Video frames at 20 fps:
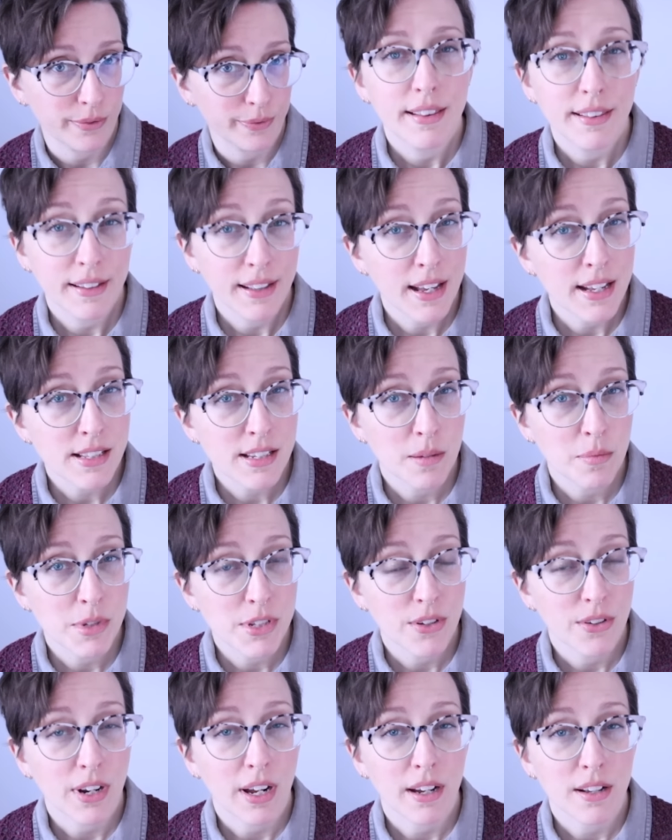In the last
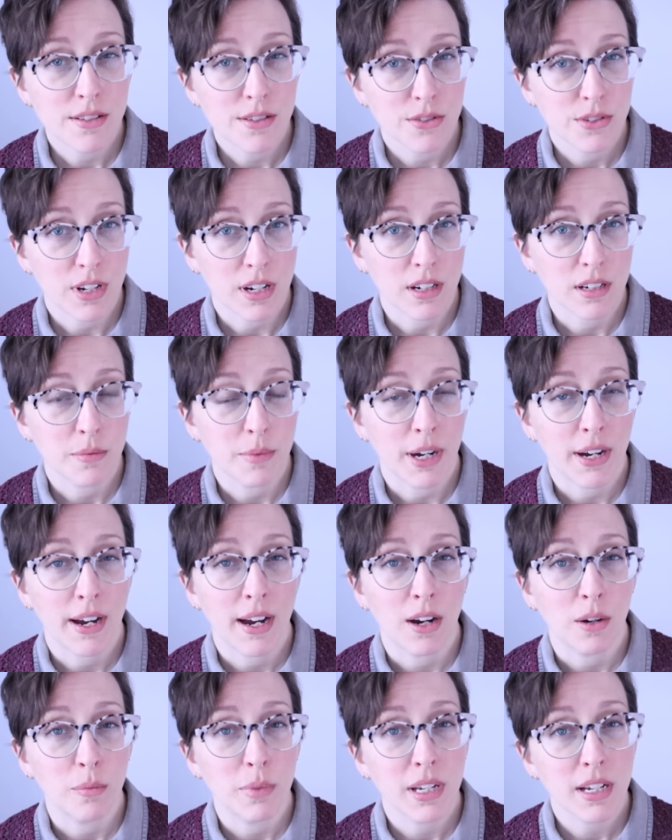episode, I also talked about
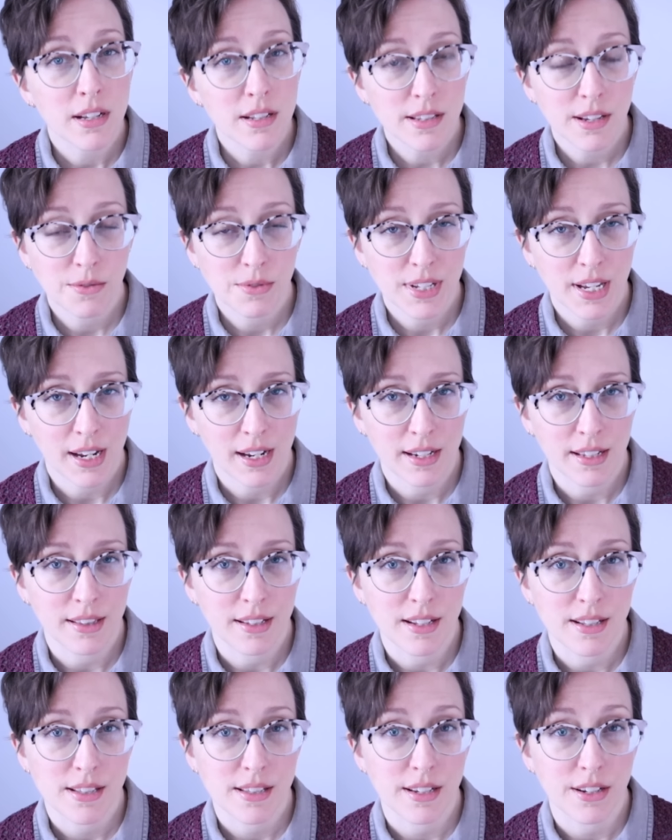how because I was adding
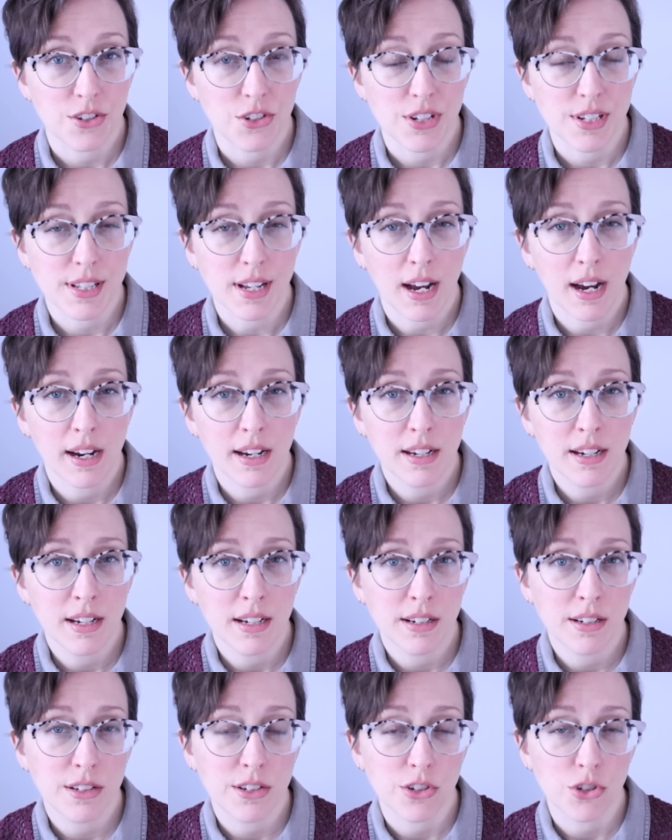these stitches, I
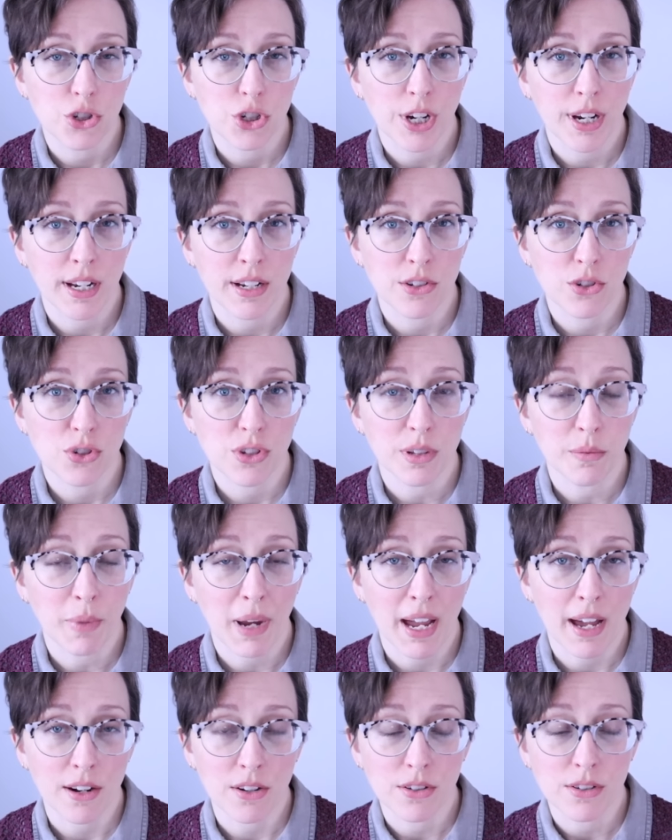needed to change the
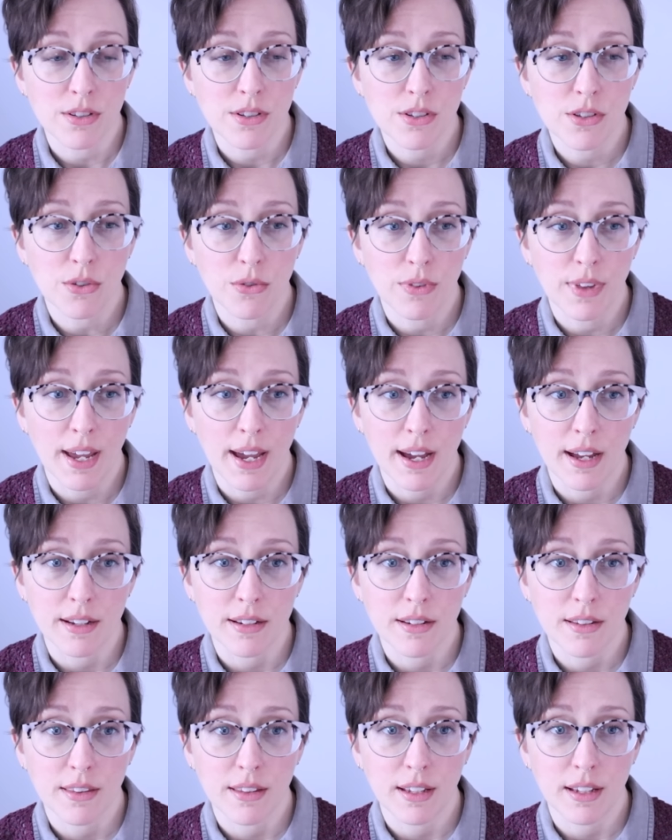pattern so that
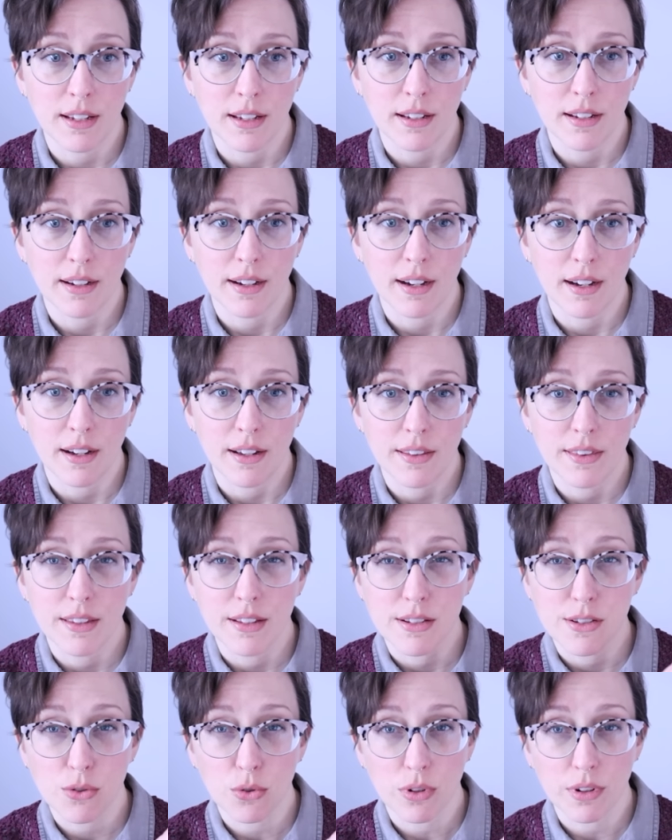the, uh,
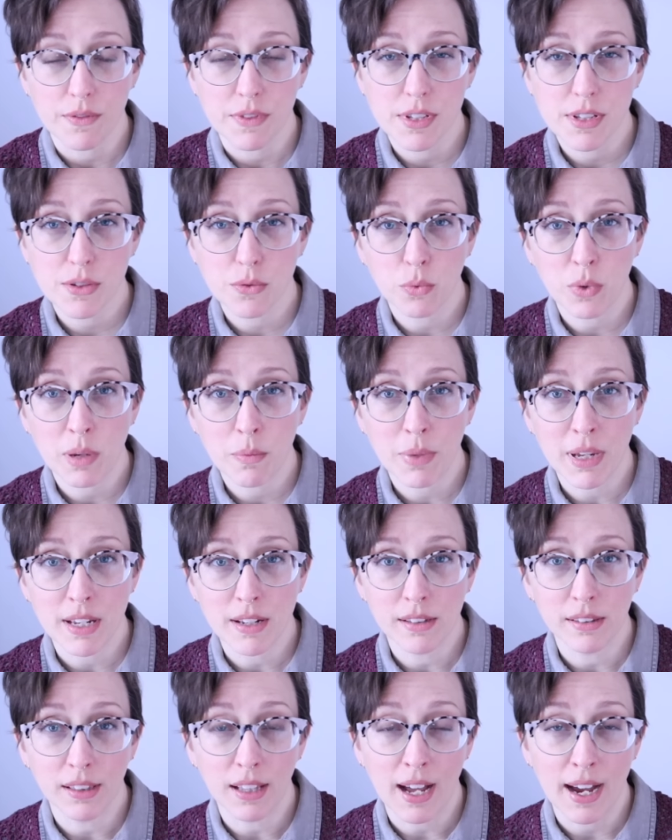these sort of
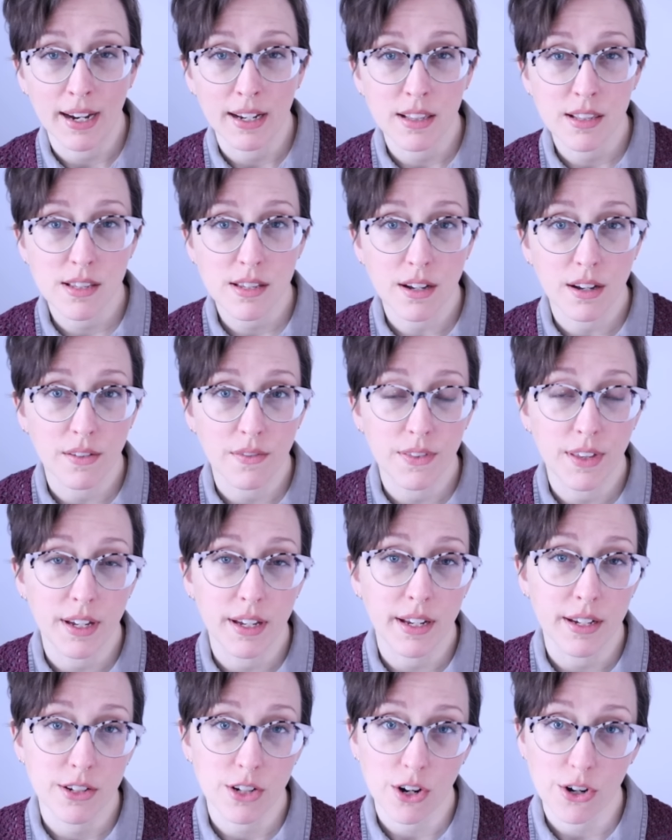sweeping lines of the
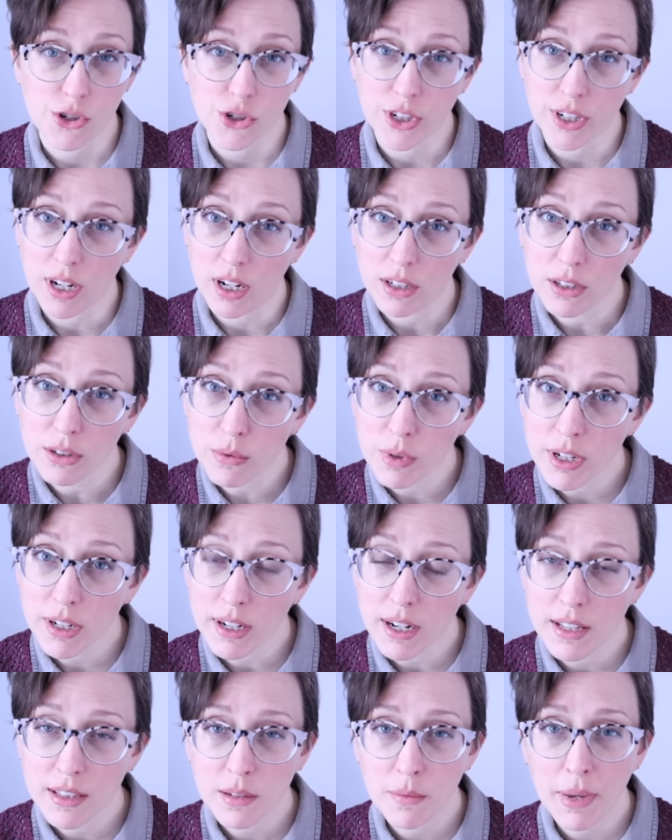Intarsia
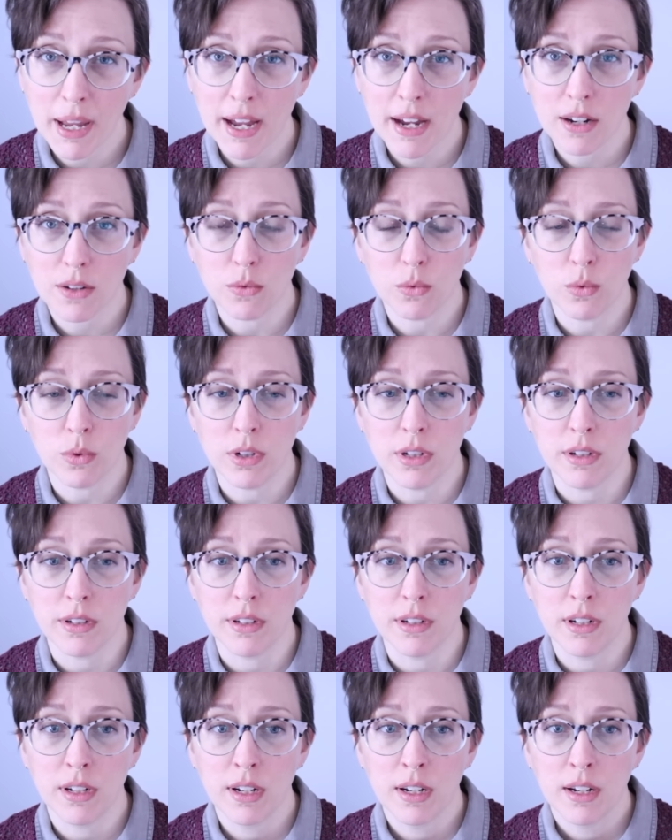colorwork on the back
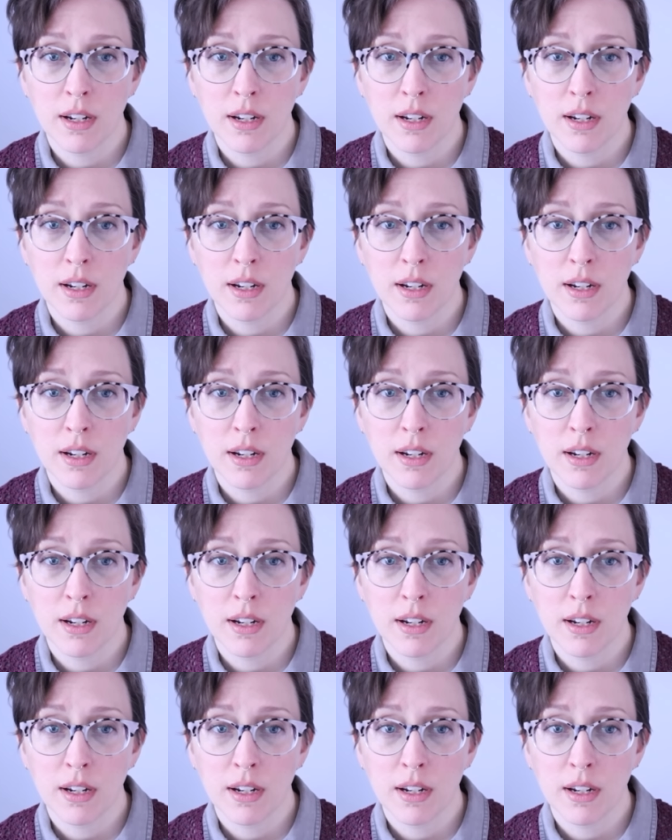would